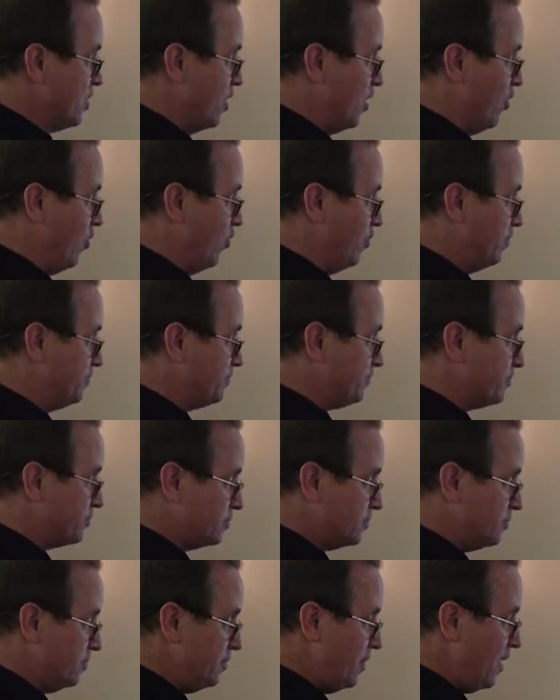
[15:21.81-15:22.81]
So,
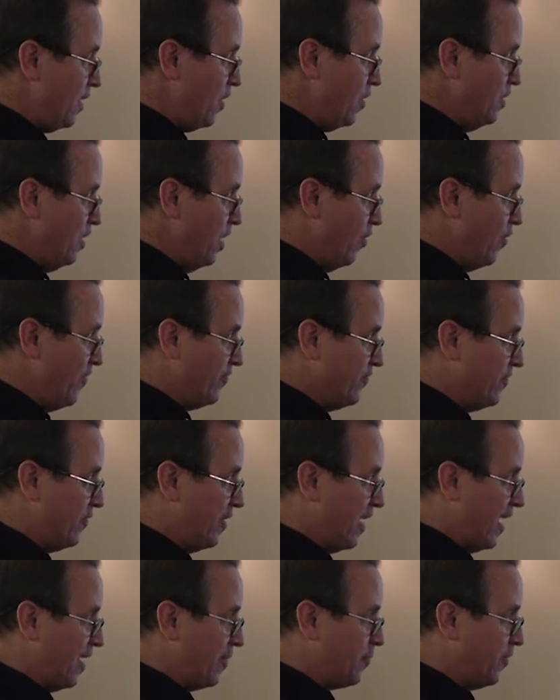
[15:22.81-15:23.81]
you know,
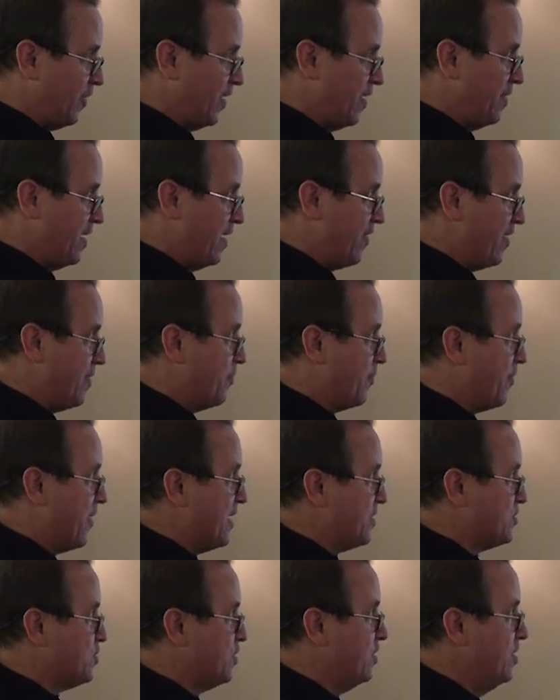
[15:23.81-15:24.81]
we've got a preliminary
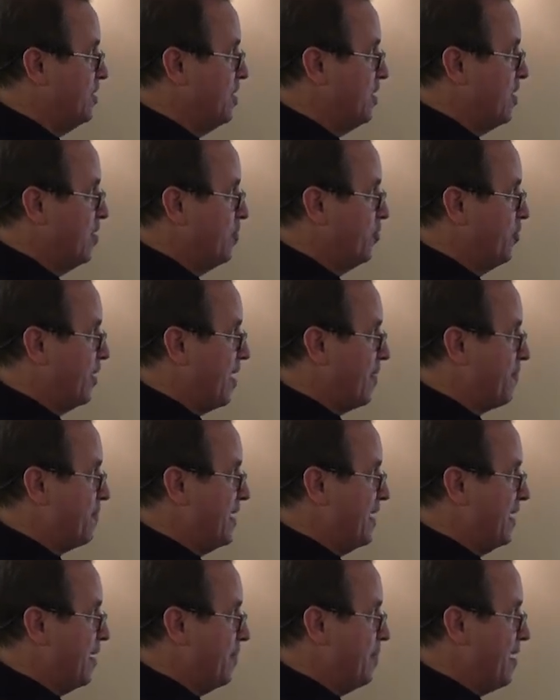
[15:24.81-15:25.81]
impression, put
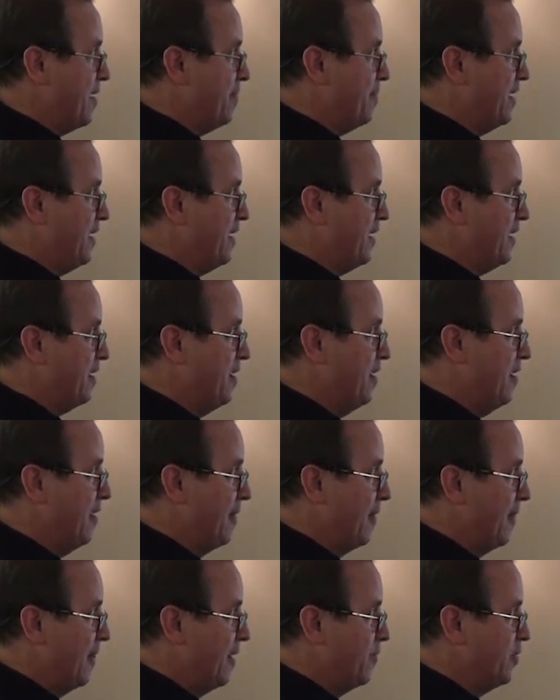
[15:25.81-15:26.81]
our peak abutment in,